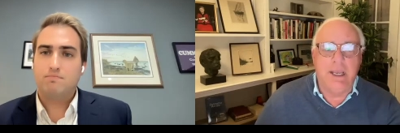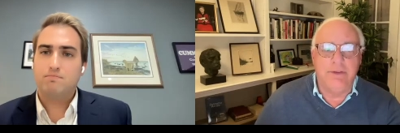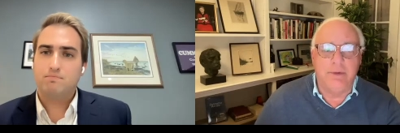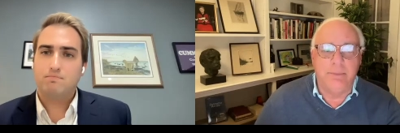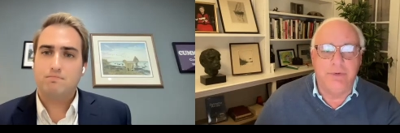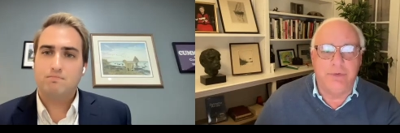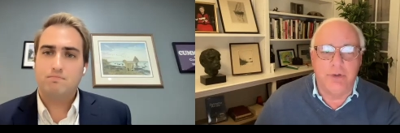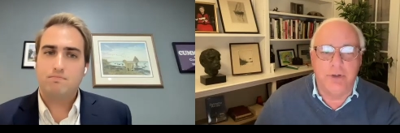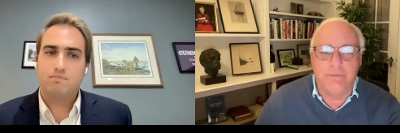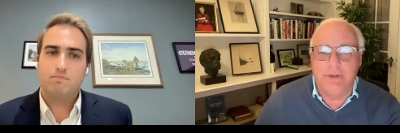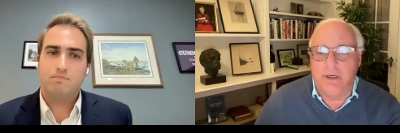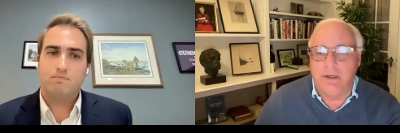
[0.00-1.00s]
Speaker 1: Heather
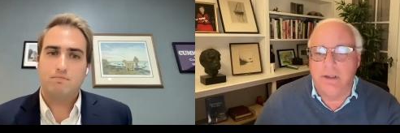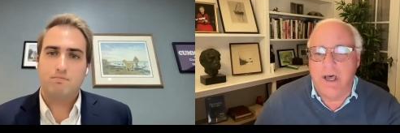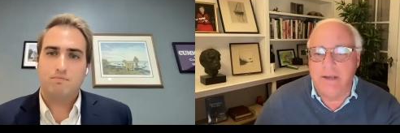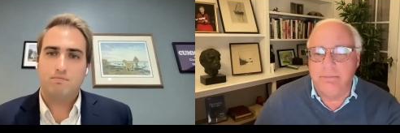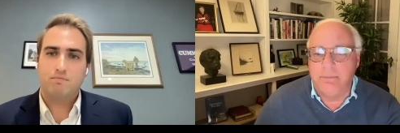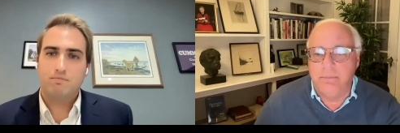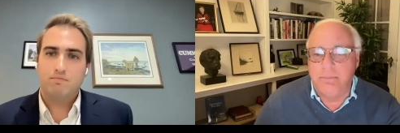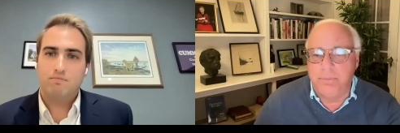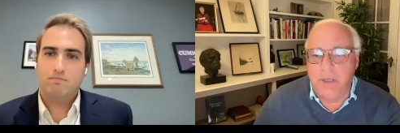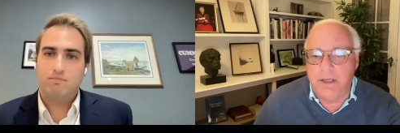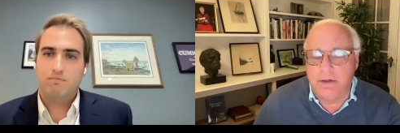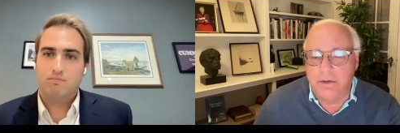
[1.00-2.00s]
Mizeur did a lot
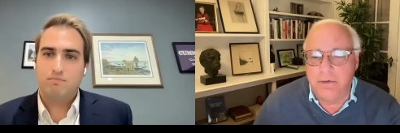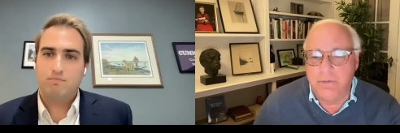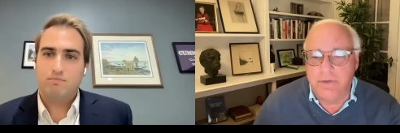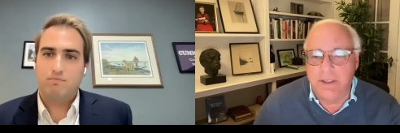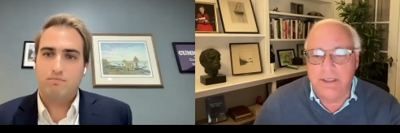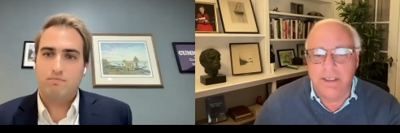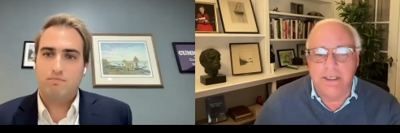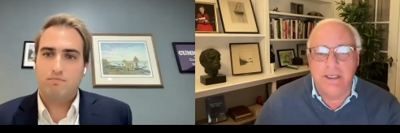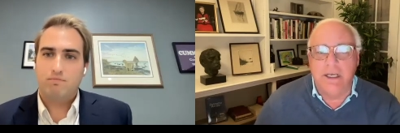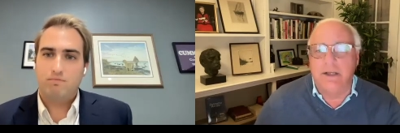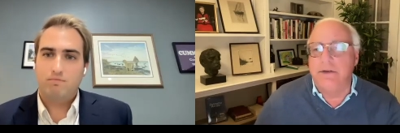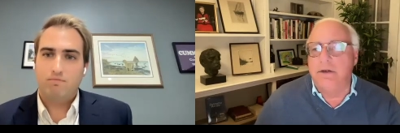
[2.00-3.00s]
better than any
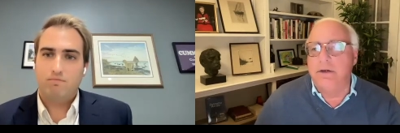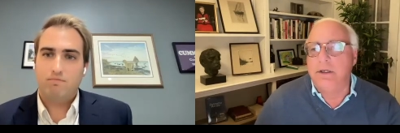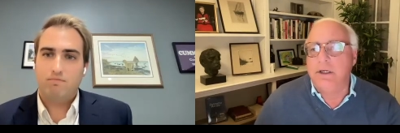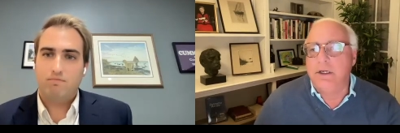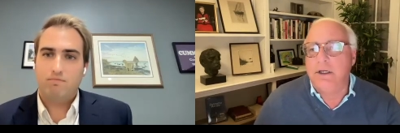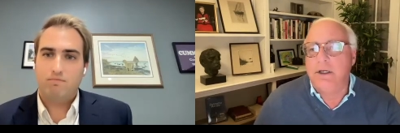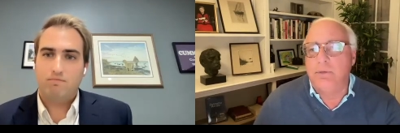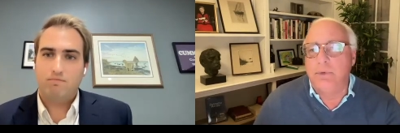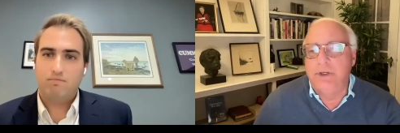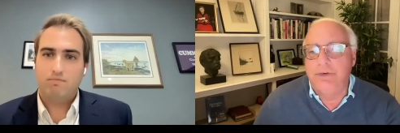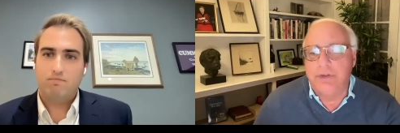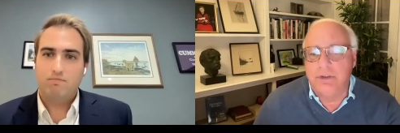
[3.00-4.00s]
other
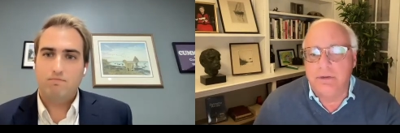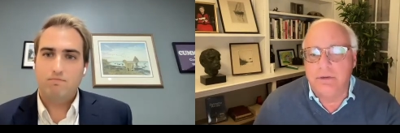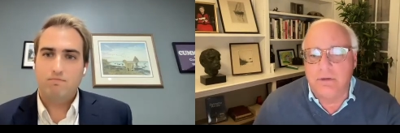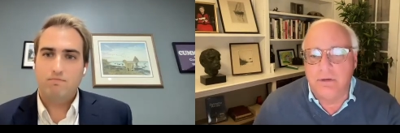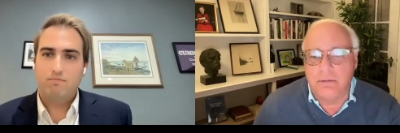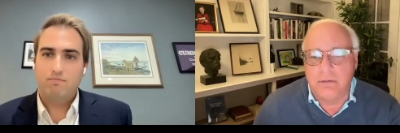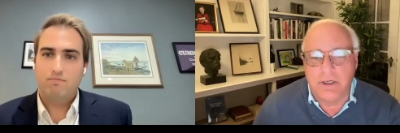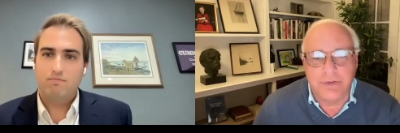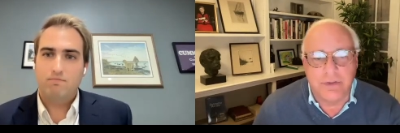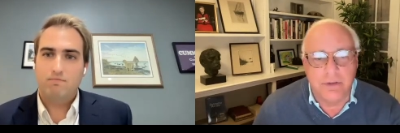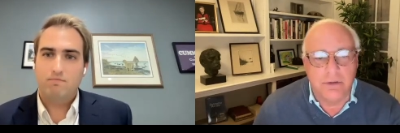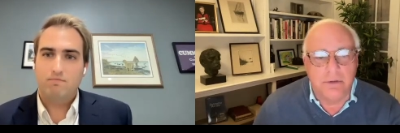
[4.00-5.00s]
recent
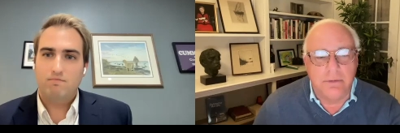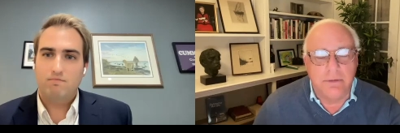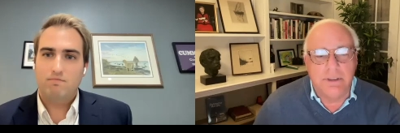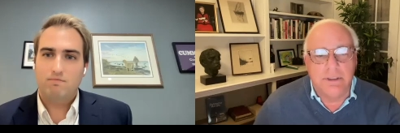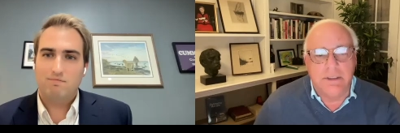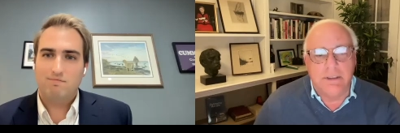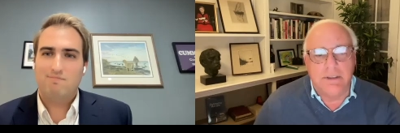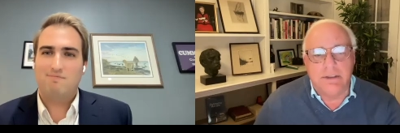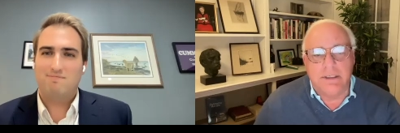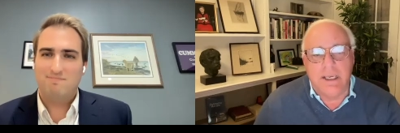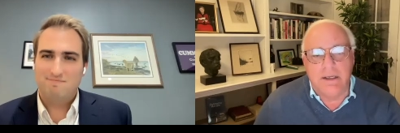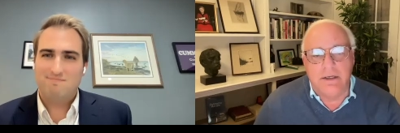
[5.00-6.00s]
congressional uh,
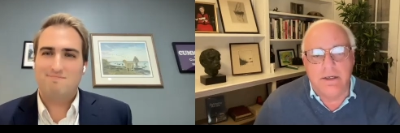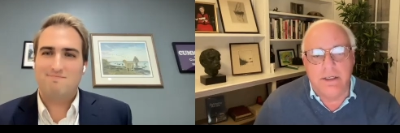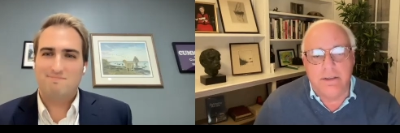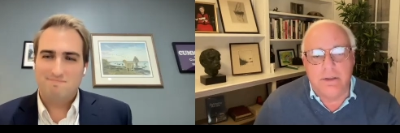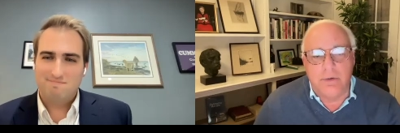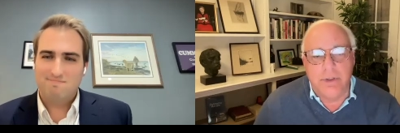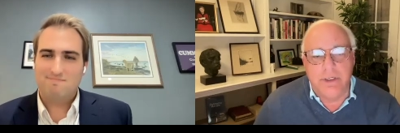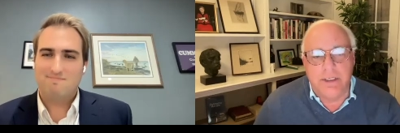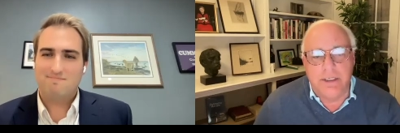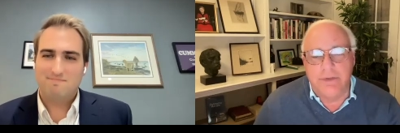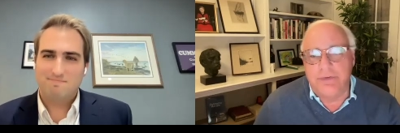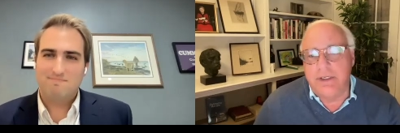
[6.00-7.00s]
candidate going
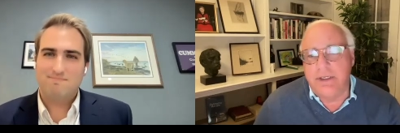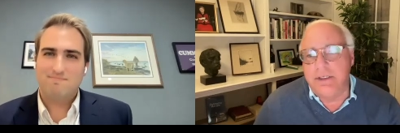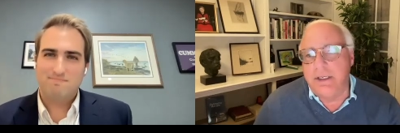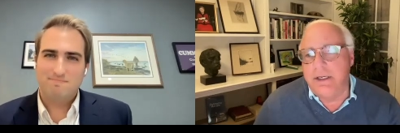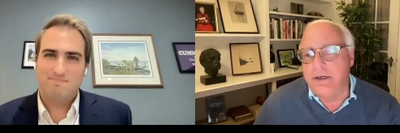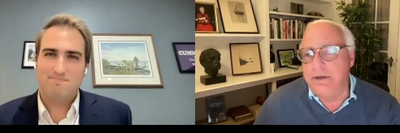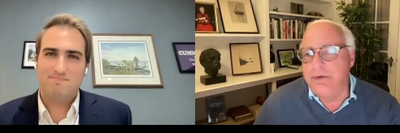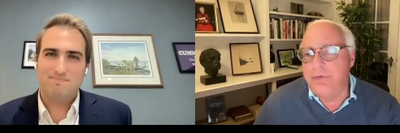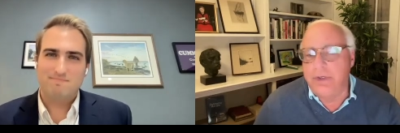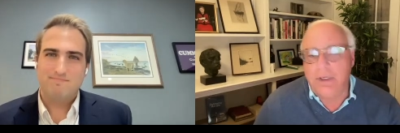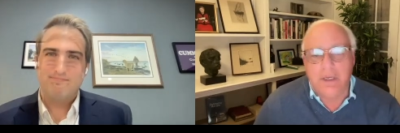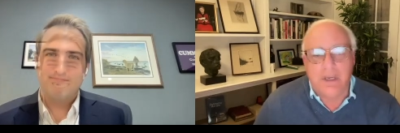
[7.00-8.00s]
against Andy Harris.
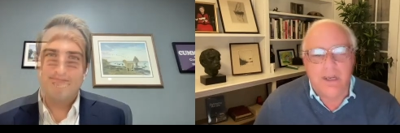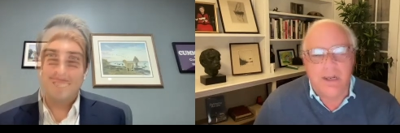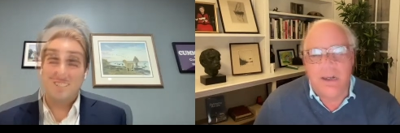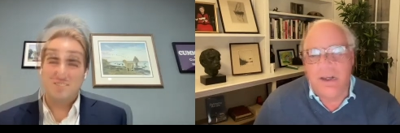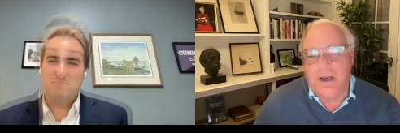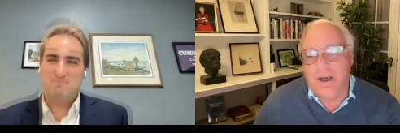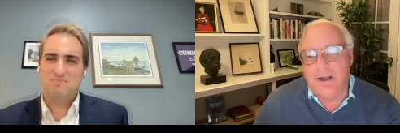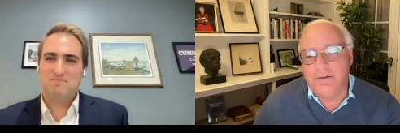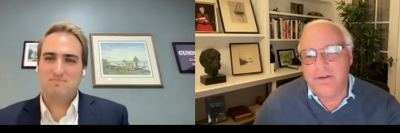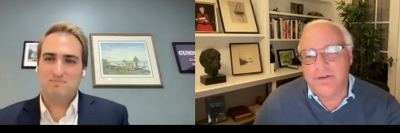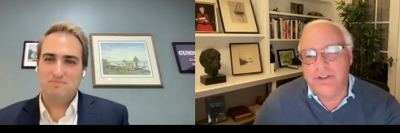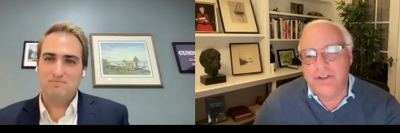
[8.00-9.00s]

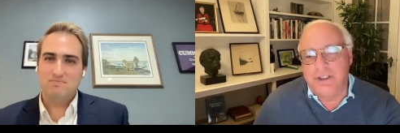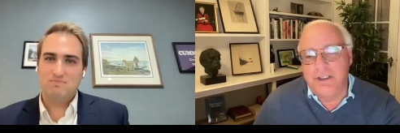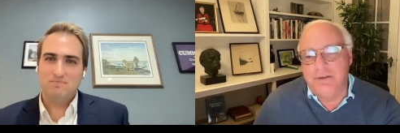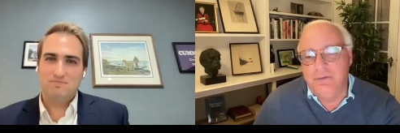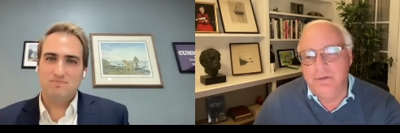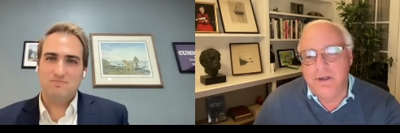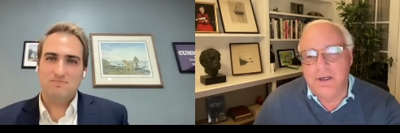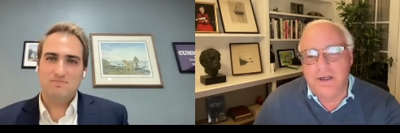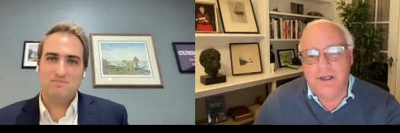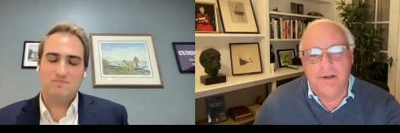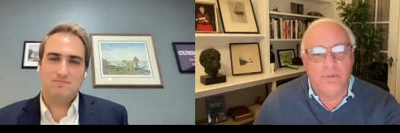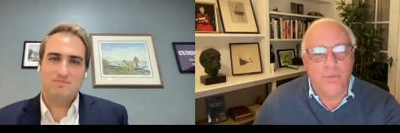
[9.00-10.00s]
Uh, she did
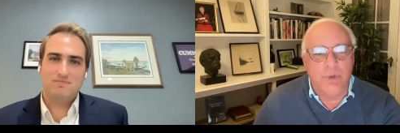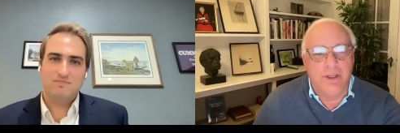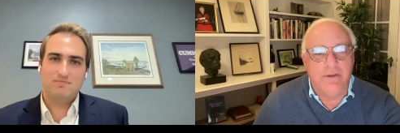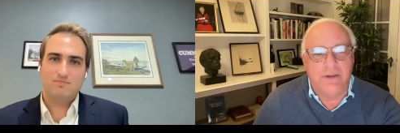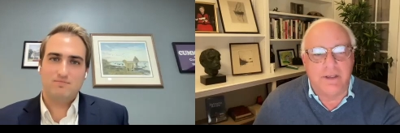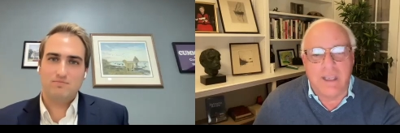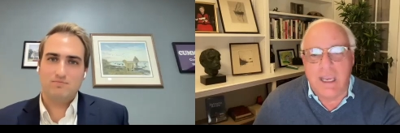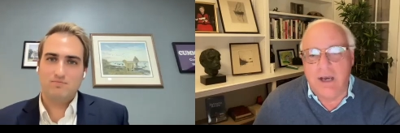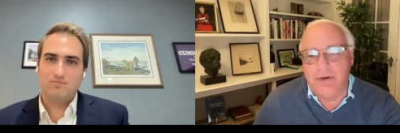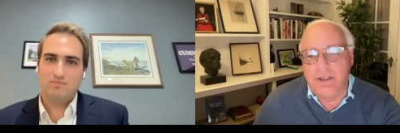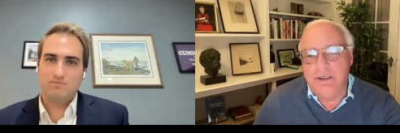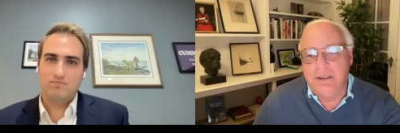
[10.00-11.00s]
uh, win the
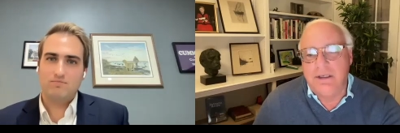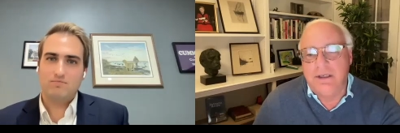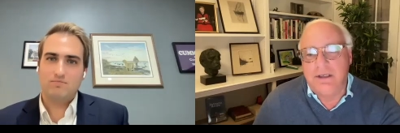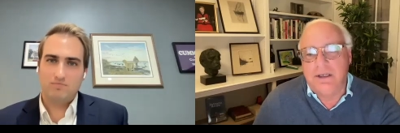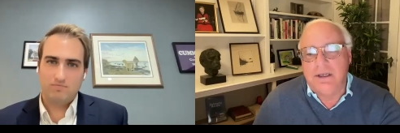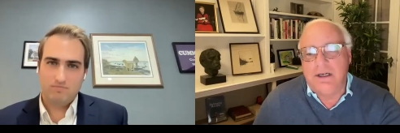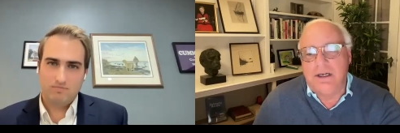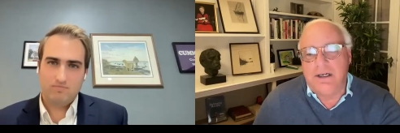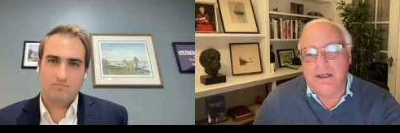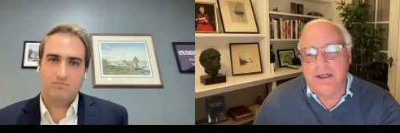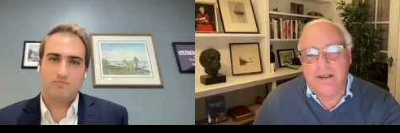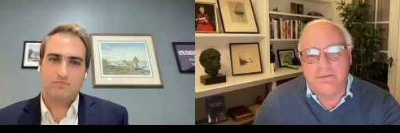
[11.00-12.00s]
county.
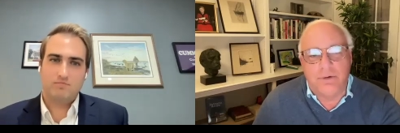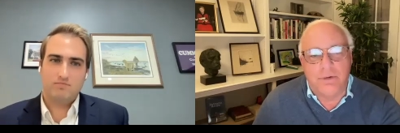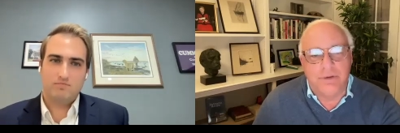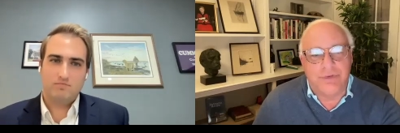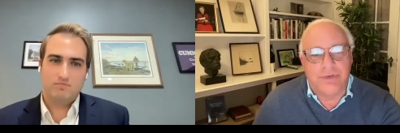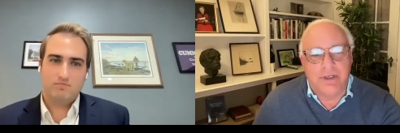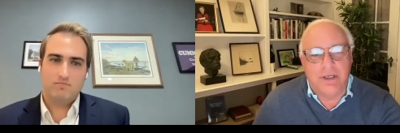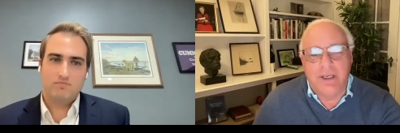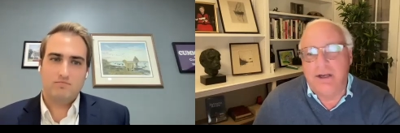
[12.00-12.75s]
Uh, of course, uh,